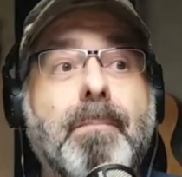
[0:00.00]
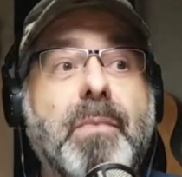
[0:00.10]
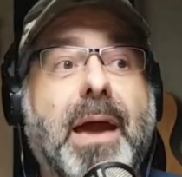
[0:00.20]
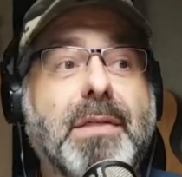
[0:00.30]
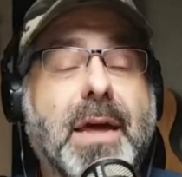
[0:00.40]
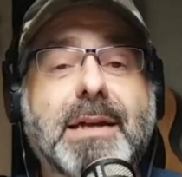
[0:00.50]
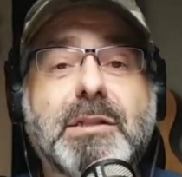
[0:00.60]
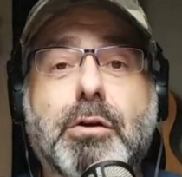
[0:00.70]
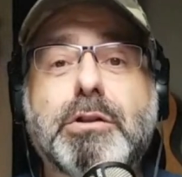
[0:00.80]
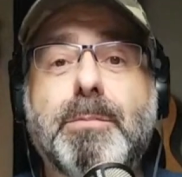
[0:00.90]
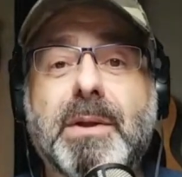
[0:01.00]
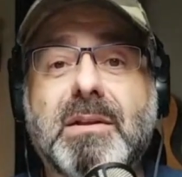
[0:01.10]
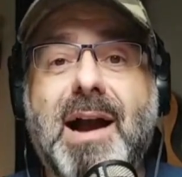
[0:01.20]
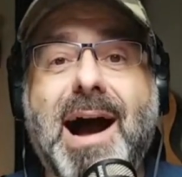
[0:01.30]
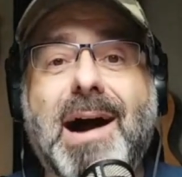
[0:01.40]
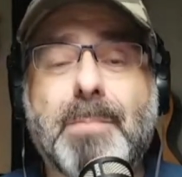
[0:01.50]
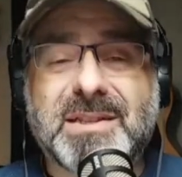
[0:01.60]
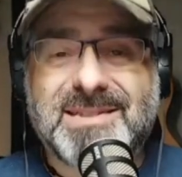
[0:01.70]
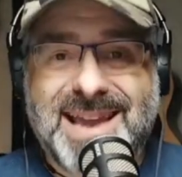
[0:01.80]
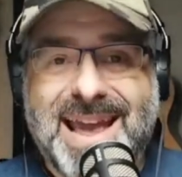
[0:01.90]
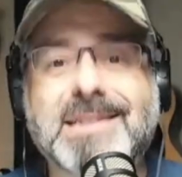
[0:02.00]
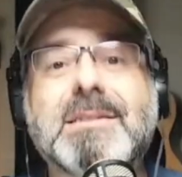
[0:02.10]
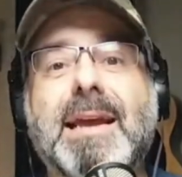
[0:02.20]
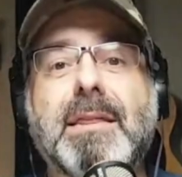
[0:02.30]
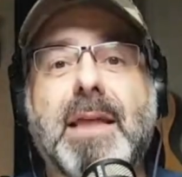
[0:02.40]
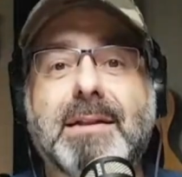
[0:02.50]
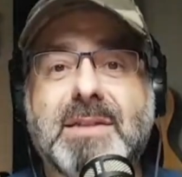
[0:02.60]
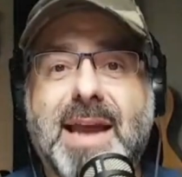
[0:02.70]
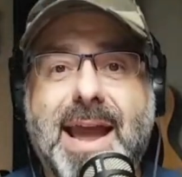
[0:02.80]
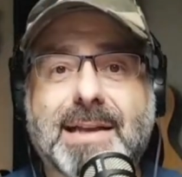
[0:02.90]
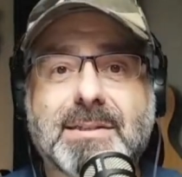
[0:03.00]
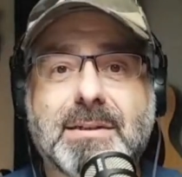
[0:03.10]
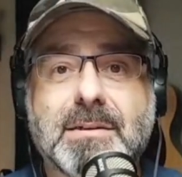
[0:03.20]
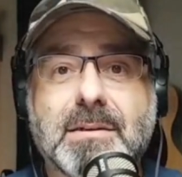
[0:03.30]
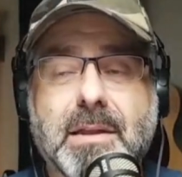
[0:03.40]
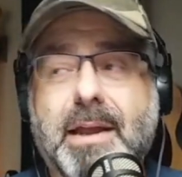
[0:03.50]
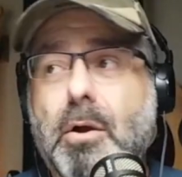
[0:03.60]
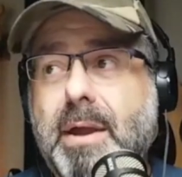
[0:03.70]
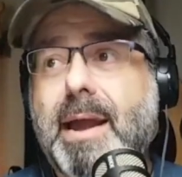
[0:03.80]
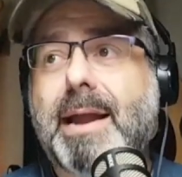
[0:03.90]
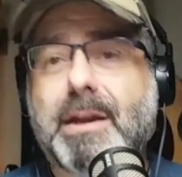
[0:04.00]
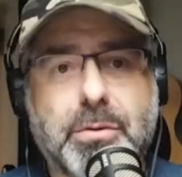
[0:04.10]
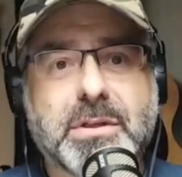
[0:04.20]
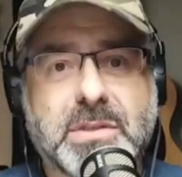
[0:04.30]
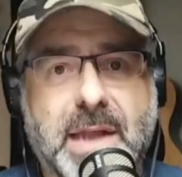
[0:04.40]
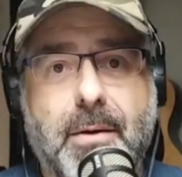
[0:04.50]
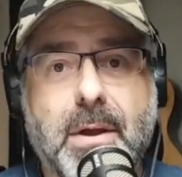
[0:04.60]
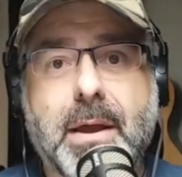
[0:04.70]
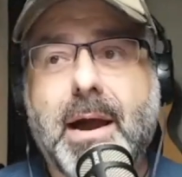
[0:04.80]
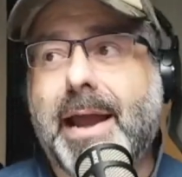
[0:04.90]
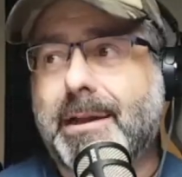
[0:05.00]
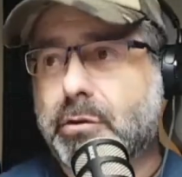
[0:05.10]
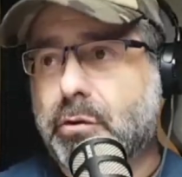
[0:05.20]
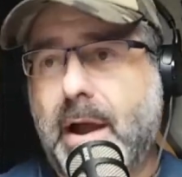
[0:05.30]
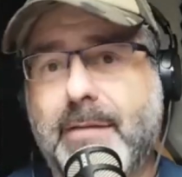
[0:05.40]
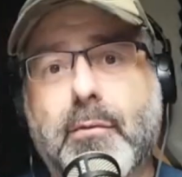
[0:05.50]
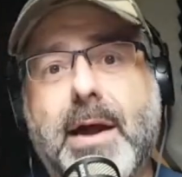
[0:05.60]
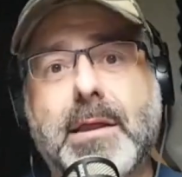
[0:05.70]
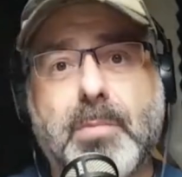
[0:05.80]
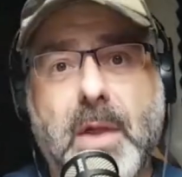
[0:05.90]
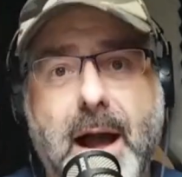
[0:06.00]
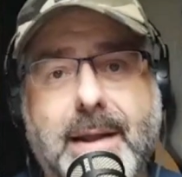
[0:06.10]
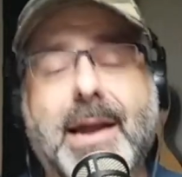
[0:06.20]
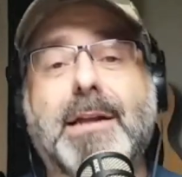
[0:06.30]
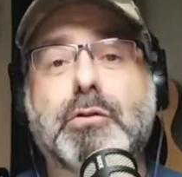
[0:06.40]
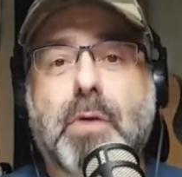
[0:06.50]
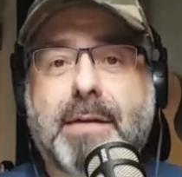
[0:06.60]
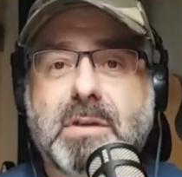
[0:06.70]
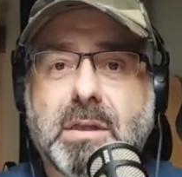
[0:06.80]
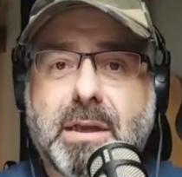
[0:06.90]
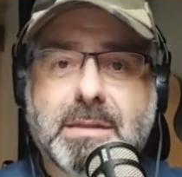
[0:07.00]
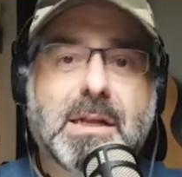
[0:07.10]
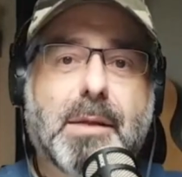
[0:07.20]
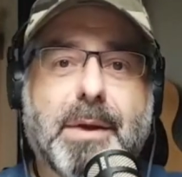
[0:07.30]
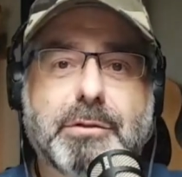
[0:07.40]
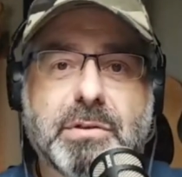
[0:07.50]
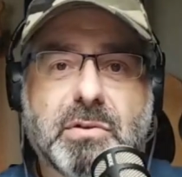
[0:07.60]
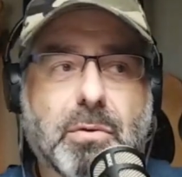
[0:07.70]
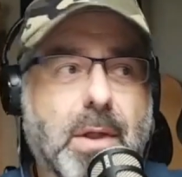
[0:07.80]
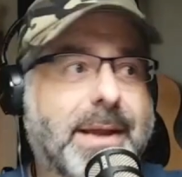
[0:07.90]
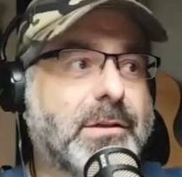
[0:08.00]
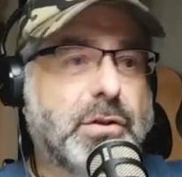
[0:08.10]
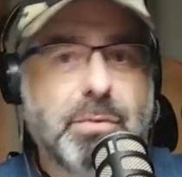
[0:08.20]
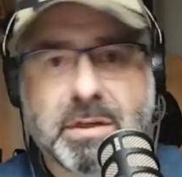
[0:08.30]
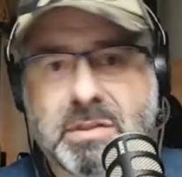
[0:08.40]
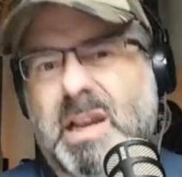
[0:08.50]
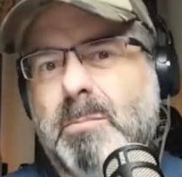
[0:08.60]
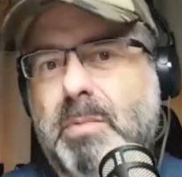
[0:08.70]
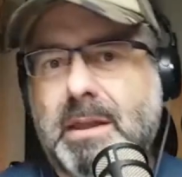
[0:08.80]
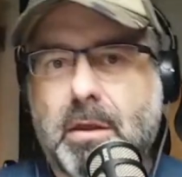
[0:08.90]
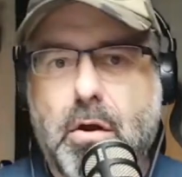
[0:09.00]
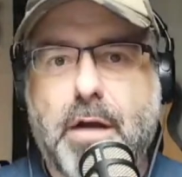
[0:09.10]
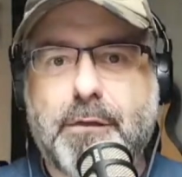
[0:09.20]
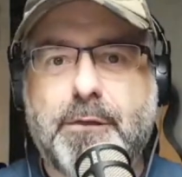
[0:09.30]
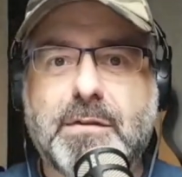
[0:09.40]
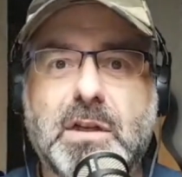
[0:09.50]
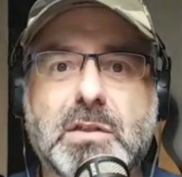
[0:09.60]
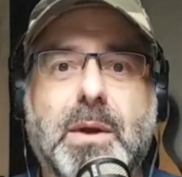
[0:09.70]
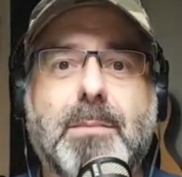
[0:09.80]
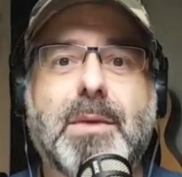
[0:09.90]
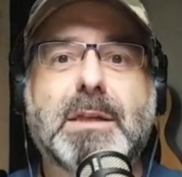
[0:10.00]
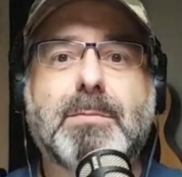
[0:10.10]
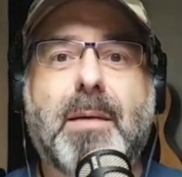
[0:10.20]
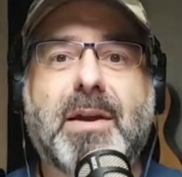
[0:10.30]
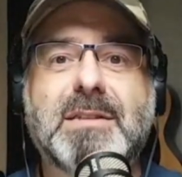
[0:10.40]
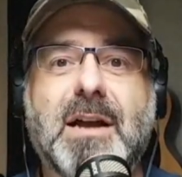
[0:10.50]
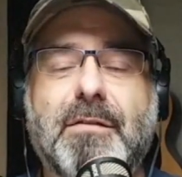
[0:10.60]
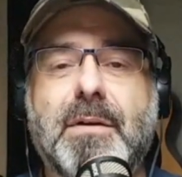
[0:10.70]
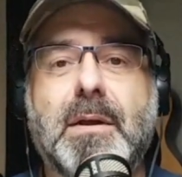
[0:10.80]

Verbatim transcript: And then I started to build competence in that task. Like, okay, I can do this now. I can drive around the block. I can drive to the kids' elementary school. I can do this. I could be in the car for 15, 20 minutes by myself.